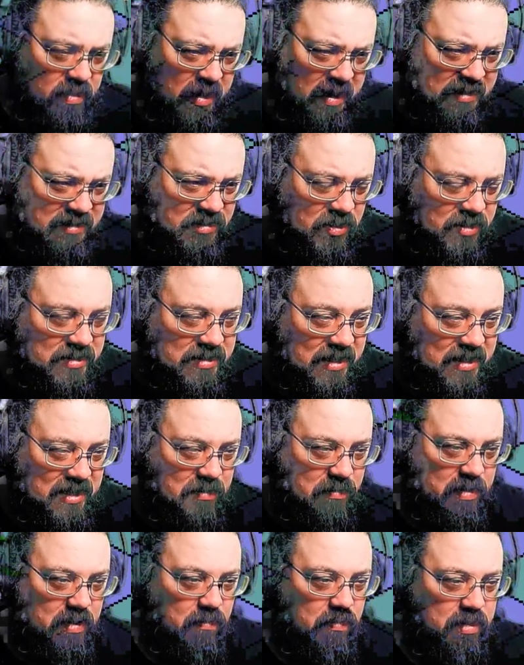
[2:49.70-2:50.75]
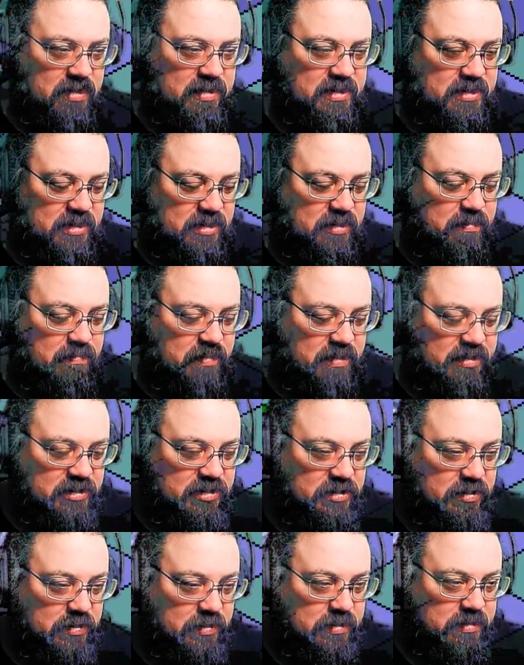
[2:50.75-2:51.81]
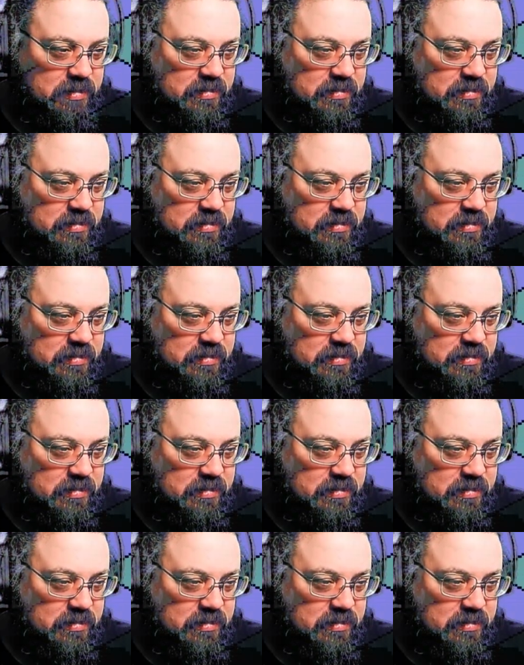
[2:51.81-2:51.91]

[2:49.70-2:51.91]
that's not exactly what I wanted to do, but sure.